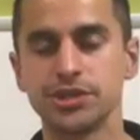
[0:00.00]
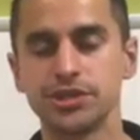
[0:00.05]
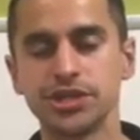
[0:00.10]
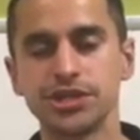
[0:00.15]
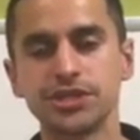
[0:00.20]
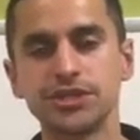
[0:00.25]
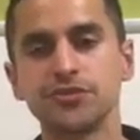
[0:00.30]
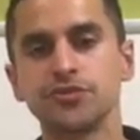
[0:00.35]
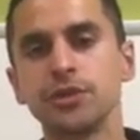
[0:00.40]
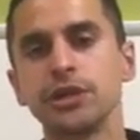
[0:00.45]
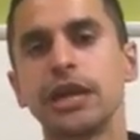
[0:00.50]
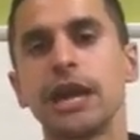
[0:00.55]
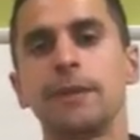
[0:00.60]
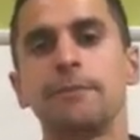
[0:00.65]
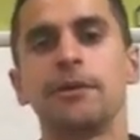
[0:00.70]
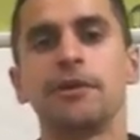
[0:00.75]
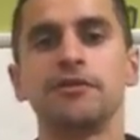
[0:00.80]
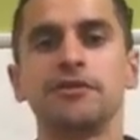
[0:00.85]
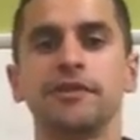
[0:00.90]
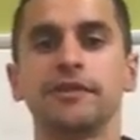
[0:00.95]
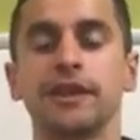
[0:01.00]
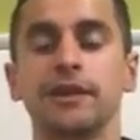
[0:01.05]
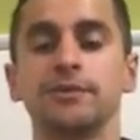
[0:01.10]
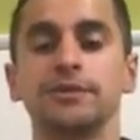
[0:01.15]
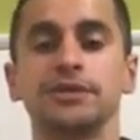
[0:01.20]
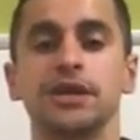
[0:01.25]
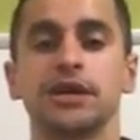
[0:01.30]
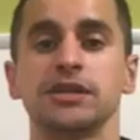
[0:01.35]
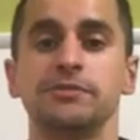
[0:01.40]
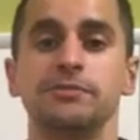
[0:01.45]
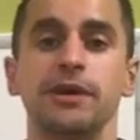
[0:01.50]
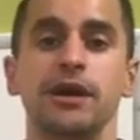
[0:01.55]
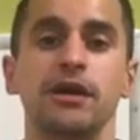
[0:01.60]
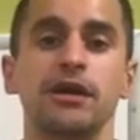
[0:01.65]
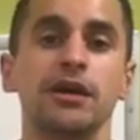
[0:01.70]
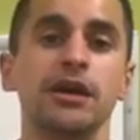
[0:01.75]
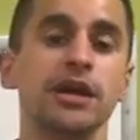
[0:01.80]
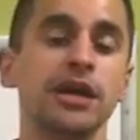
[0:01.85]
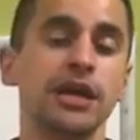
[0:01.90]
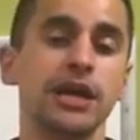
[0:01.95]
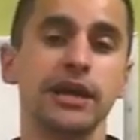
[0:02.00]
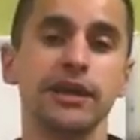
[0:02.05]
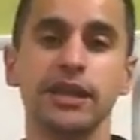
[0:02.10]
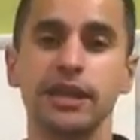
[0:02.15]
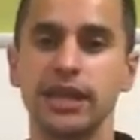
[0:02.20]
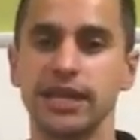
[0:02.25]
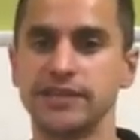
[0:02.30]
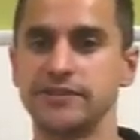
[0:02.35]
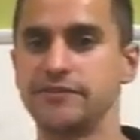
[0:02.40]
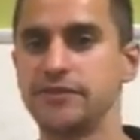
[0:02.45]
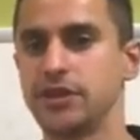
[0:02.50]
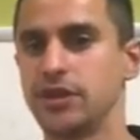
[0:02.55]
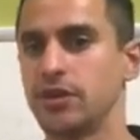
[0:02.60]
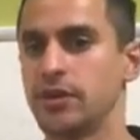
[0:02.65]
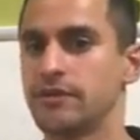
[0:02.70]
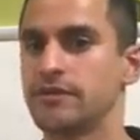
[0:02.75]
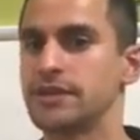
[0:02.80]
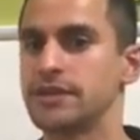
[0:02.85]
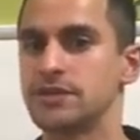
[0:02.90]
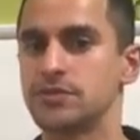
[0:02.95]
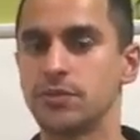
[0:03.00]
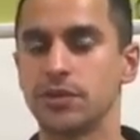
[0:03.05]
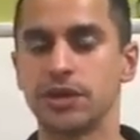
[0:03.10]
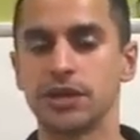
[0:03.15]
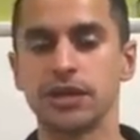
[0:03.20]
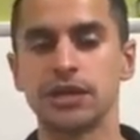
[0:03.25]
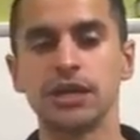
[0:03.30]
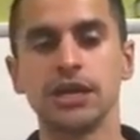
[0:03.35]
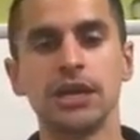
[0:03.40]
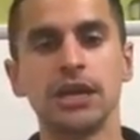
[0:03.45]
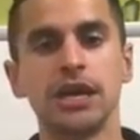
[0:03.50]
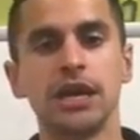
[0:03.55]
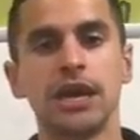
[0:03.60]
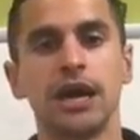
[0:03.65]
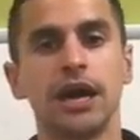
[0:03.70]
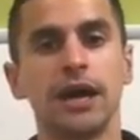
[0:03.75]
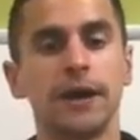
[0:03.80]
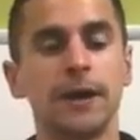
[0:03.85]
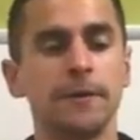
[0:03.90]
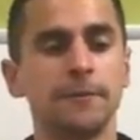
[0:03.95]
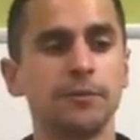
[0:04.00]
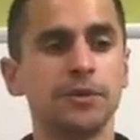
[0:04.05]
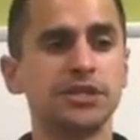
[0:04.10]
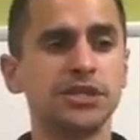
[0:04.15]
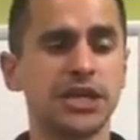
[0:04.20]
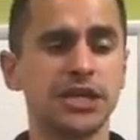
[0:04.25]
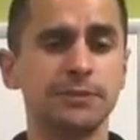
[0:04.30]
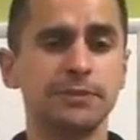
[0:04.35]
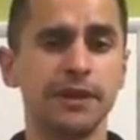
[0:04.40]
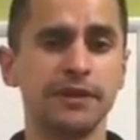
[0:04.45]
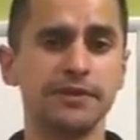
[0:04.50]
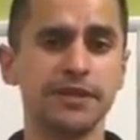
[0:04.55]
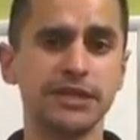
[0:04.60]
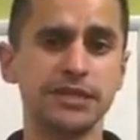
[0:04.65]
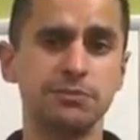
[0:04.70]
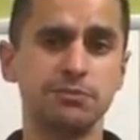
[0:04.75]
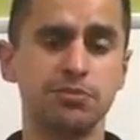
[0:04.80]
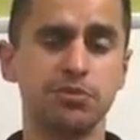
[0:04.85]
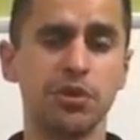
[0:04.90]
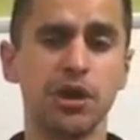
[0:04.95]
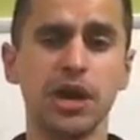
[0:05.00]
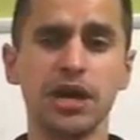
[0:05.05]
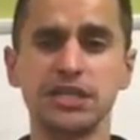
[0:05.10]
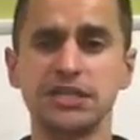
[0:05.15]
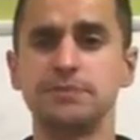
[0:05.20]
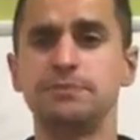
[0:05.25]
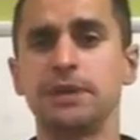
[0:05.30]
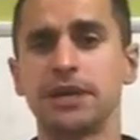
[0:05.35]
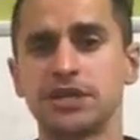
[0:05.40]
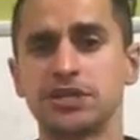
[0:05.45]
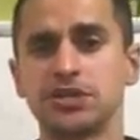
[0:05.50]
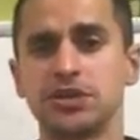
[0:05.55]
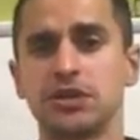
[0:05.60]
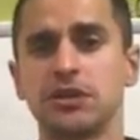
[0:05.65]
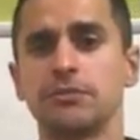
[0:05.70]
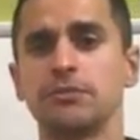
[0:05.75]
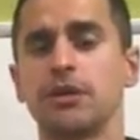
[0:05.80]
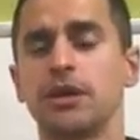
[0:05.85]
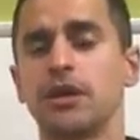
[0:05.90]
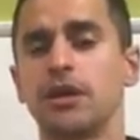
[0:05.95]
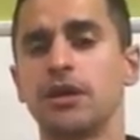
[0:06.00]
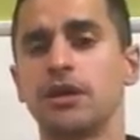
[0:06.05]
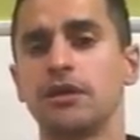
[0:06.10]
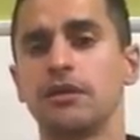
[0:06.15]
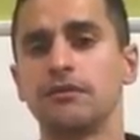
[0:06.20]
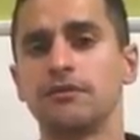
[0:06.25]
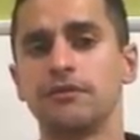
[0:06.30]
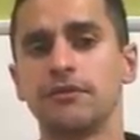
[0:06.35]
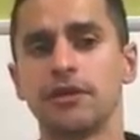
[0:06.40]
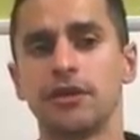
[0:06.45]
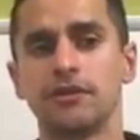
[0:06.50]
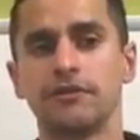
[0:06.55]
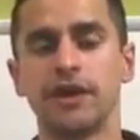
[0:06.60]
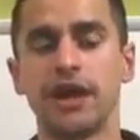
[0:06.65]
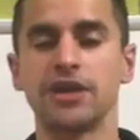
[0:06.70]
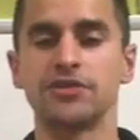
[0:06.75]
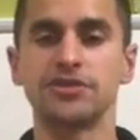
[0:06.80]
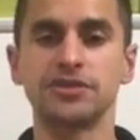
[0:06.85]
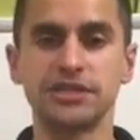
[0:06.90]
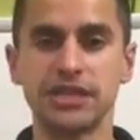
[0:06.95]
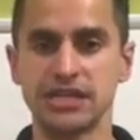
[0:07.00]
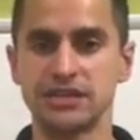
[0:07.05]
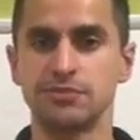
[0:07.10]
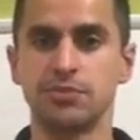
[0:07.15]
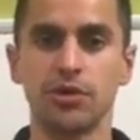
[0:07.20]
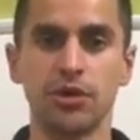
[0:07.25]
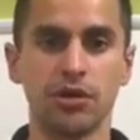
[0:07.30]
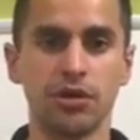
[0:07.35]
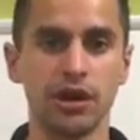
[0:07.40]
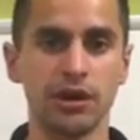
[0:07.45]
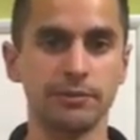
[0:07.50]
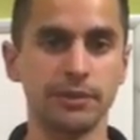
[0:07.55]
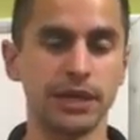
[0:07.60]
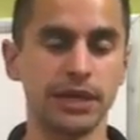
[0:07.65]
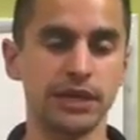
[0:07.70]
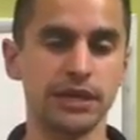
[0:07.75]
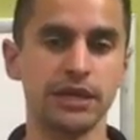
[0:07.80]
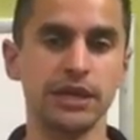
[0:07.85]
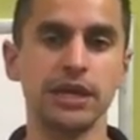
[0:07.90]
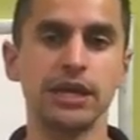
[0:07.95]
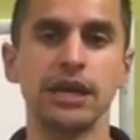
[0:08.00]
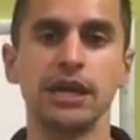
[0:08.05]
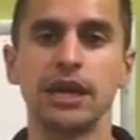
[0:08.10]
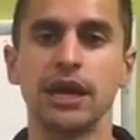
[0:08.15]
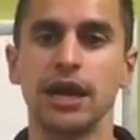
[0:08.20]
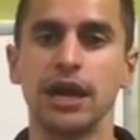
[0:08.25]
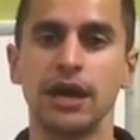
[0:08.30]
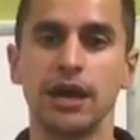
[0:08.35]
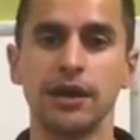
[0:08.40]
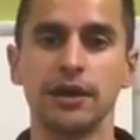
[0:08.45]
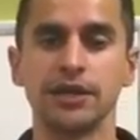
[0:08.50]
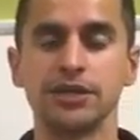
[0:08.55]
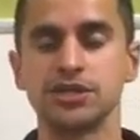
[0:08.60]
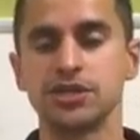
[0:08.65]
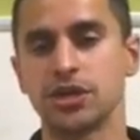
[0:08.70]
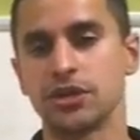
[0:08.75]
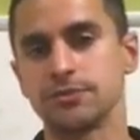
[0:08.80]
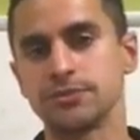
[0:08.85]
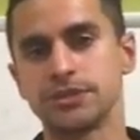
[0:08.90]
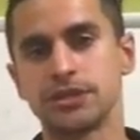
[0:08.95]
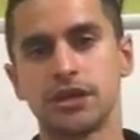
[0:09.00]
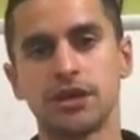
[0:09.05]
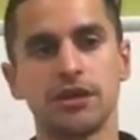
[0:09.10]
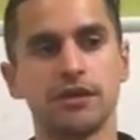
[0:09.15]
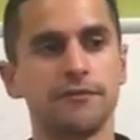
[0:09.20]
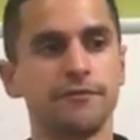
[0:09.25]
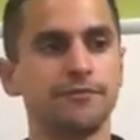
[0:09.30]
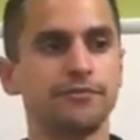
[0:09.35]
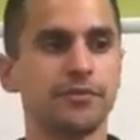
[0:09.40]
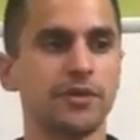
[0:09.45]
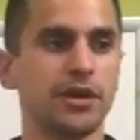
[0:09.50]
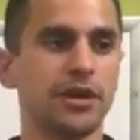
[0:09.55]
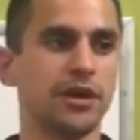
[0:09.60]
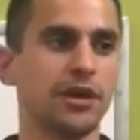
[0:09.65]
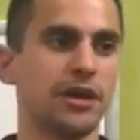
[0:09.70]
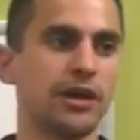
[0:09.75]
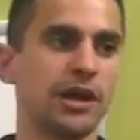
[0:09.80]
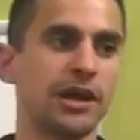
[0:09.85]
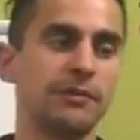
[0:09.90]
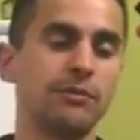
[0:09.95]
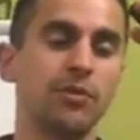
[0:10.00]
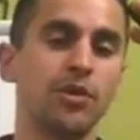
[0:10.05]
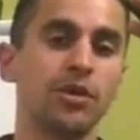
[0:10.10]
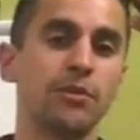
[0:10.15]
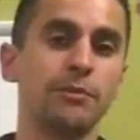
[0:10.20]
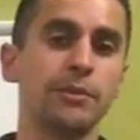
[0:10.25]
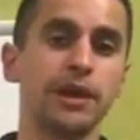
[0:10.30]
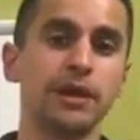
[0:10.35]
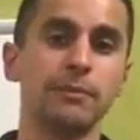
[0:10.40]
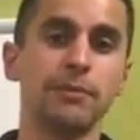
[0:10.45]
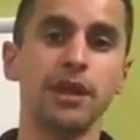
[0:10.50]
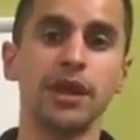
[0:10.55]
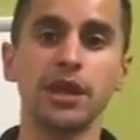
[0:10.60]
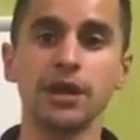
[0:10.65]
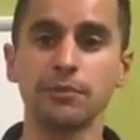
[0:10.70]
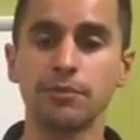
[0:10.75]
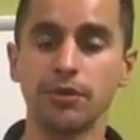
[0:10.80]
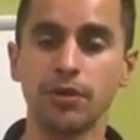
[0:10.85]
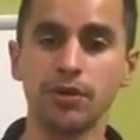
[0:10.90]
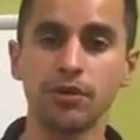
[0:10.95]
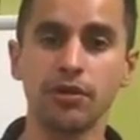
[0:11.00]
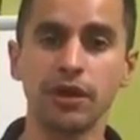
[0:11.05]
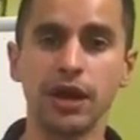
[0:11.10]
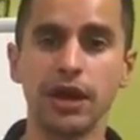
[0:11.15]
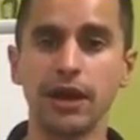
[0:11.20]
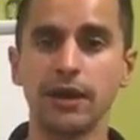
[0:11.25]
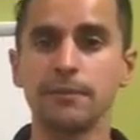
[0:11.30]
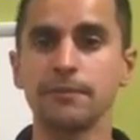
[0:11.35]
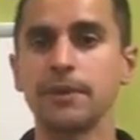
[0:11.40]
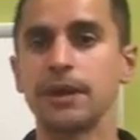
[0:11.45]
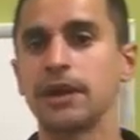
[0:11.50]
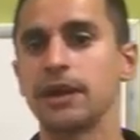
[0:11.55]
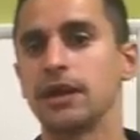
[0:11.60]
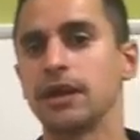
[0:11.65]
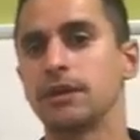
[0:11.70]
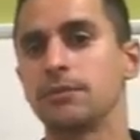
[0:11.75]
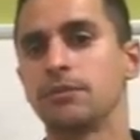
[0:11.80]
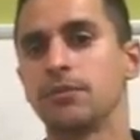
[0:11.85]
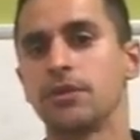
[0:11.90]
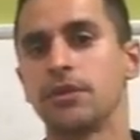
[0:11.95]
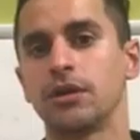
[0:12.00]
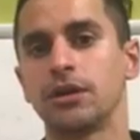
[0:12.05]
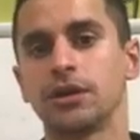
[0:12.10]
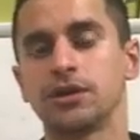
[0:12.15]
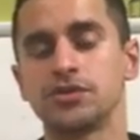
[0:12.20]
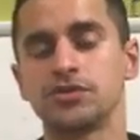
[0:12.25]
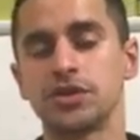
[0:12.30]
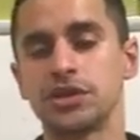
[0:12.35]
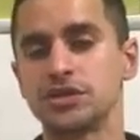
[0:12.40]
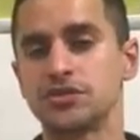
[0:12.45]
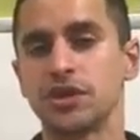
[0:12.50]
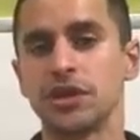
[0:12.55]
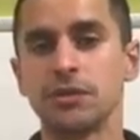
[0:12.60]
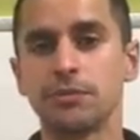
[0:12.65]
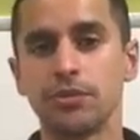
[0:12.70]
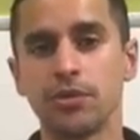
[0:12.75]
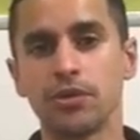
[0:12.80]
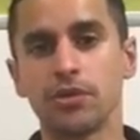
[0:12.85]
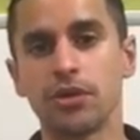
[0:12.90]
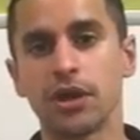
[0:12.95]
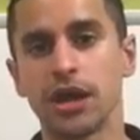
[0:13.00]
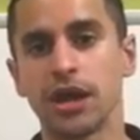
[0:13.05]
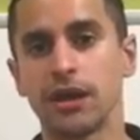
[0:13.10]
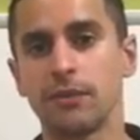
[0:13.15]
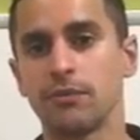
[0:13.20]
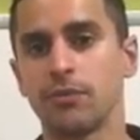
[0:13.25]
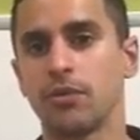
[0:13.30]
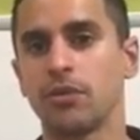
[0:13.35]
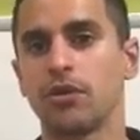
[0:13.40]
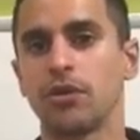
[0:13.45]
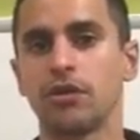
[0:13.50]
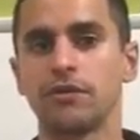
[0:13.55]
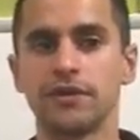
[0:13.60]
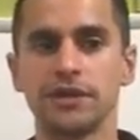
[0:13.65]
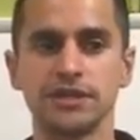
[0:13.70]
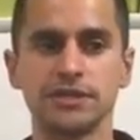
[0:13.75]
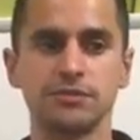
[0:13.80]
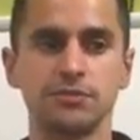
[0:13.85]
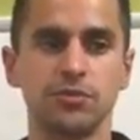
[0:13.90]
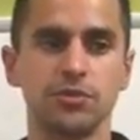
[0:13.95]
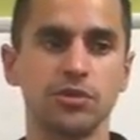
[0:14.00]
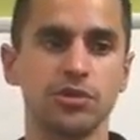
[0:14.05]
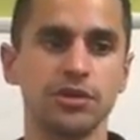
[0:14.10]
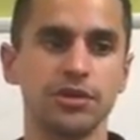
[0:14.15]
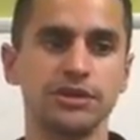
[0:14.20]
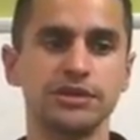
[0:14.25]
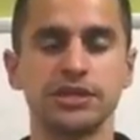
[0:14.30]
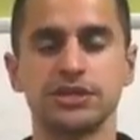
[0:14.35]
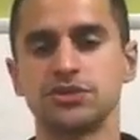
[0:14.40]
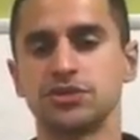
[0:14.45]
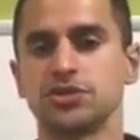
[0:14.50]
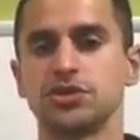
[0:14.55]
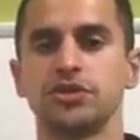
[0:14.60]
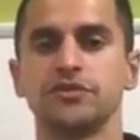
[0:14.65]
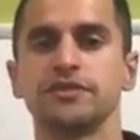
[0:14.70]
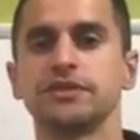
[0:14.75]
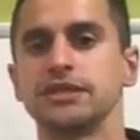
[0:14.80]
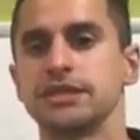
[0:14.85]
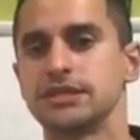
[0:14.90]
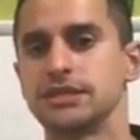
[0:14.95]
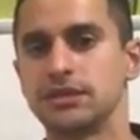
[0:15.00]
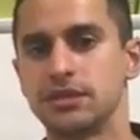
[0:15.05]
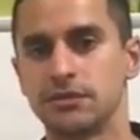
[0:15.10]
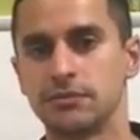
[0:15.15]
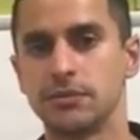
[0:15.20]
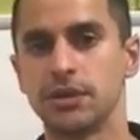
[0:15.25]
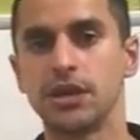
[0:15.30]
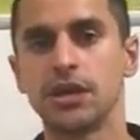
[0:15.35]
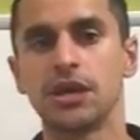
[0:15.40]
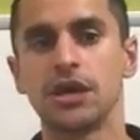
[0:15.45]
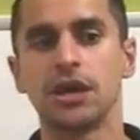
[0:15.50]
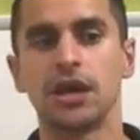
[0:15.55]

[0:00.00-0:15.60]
So just to recap everything that we talked about in the last video and this one, we talked about this broad spectrum of exercise programming in terms of a more metabolic program, a strength training program, or this more central nervous system